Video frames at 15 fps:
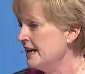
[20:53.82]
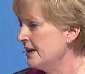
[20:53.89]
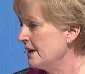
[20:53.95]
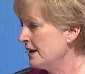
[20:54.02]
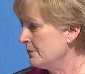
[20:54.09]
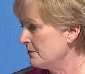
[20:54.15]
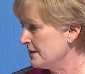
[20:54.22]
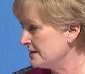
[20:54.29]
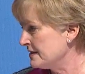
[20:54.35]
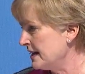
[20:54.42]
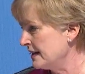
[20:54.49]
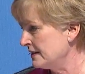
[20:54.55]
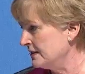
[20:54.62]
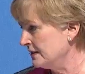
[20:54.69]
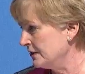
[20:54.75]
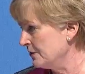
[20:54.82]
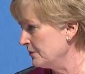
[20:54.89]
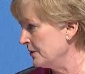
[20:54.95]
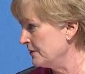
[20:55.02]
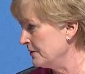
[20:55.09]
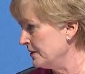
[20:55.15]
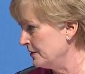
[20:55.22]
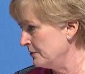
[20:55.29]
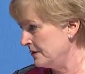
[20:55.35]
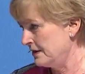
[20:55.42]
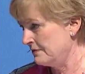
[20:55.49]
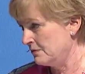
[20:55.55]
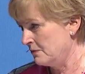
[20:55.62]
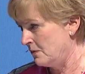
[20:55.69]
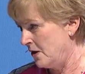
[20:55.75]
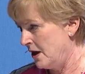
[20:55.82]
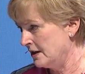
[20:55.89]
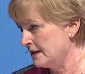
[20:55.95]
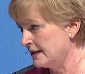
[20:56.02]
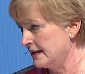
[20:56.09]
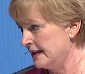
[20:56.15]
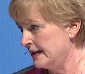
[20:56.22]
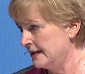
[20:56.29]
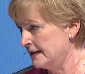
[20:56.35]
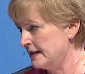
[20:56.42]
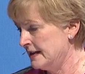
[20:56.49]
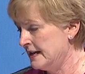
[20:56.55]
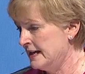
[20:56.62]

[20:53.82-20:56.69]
It was not clear whether he would ever walk again.